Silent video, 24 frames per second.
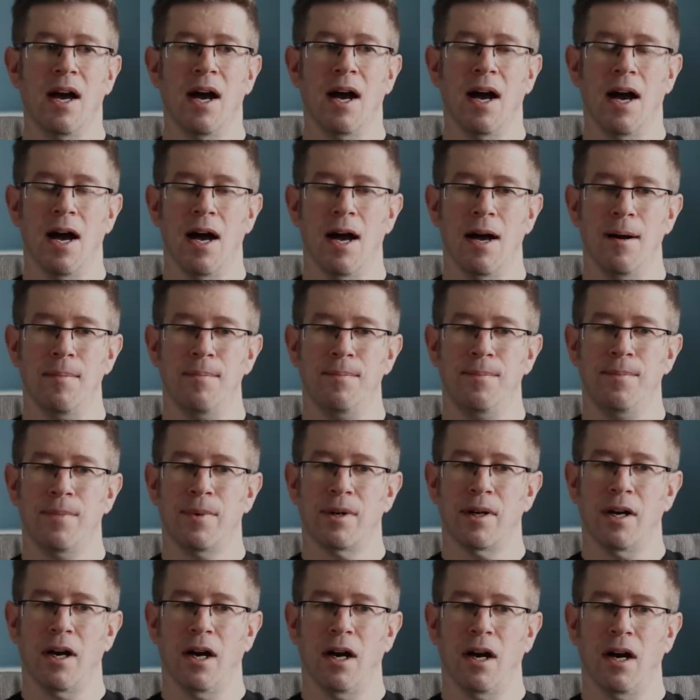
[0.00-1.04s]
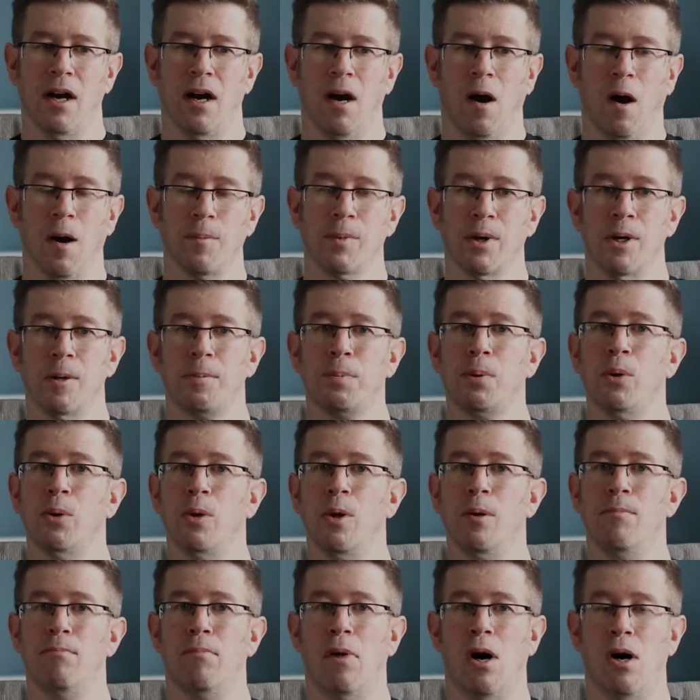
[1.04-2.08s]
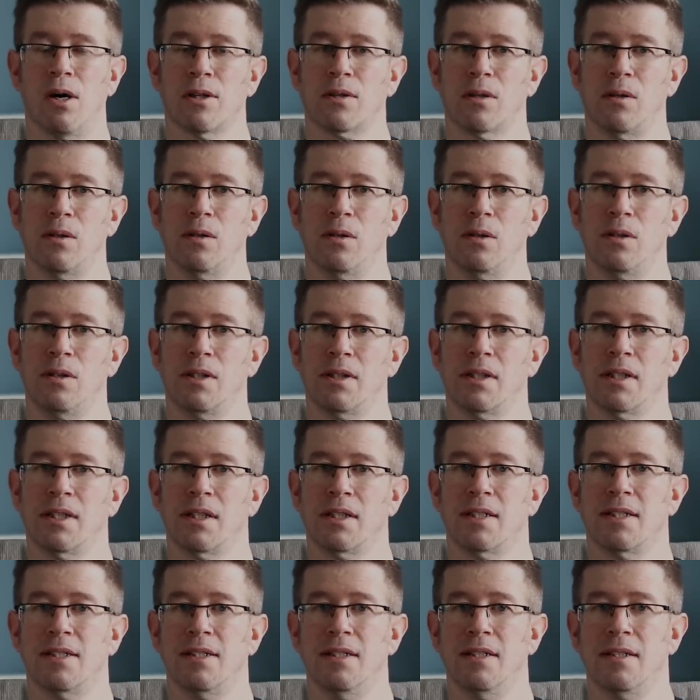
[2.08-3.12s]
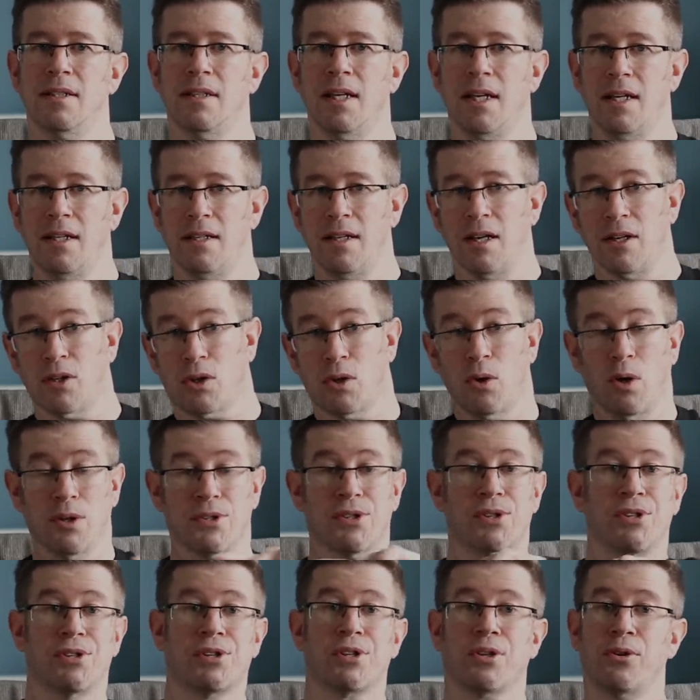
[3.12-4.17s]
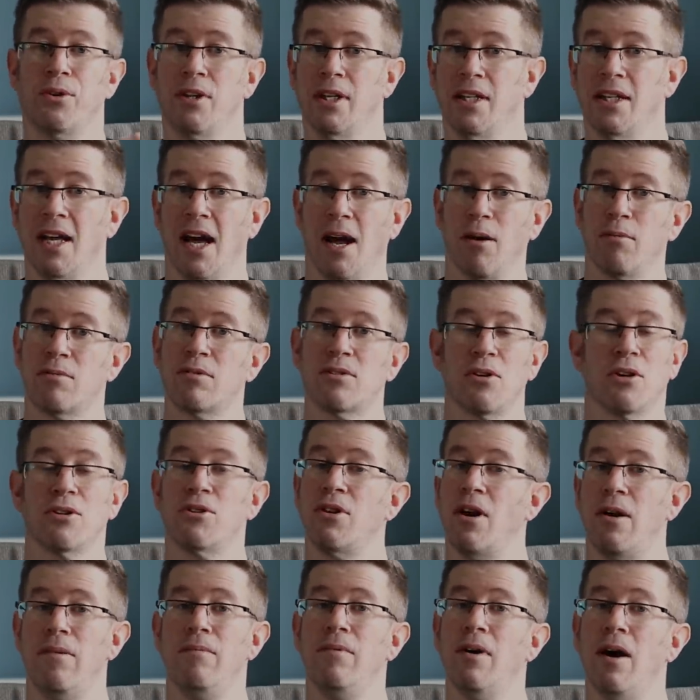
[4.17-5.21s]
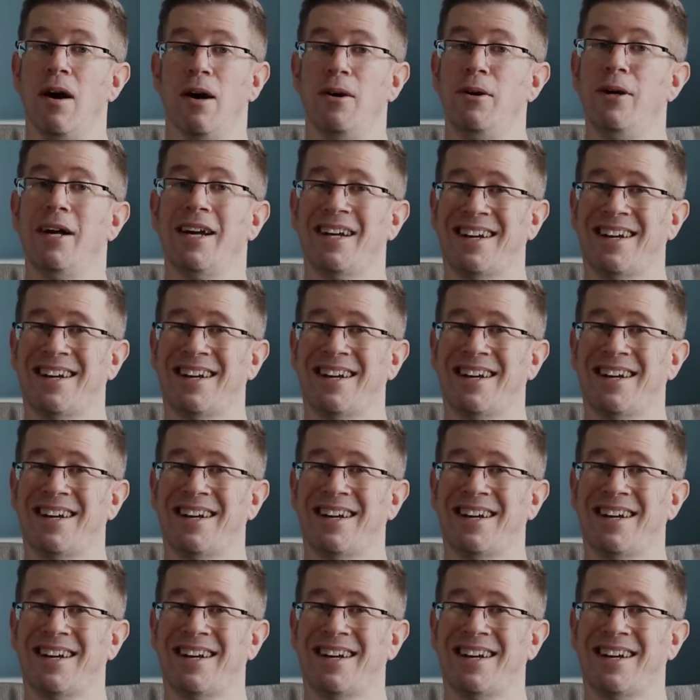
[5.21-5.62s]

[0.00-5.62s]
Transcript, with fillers: um, I'm going to put the model across the screen now because I don't know.